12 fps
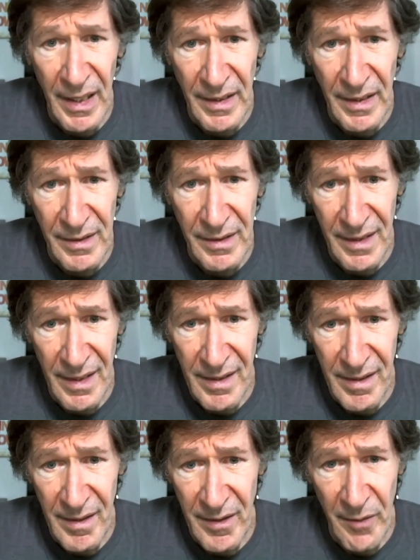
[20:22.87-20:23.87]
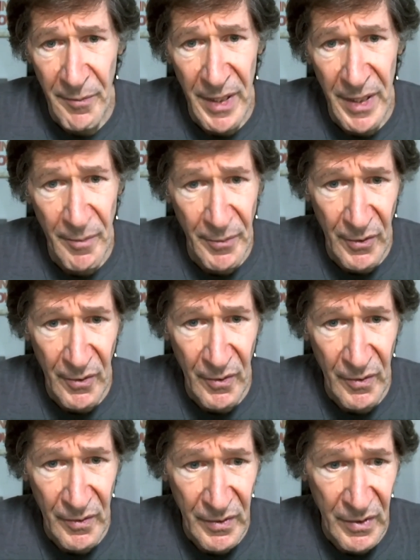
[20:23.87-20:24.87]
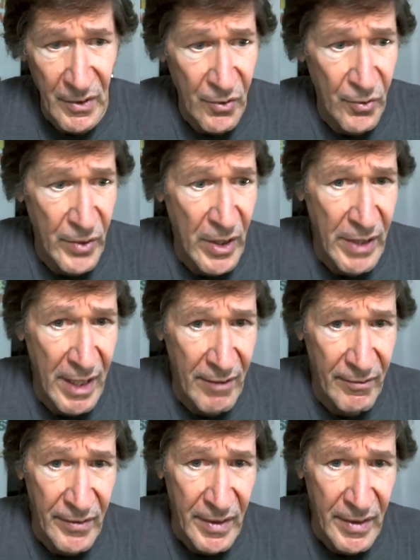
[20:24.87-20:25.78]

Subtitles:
suggesting that people, you know, who don't have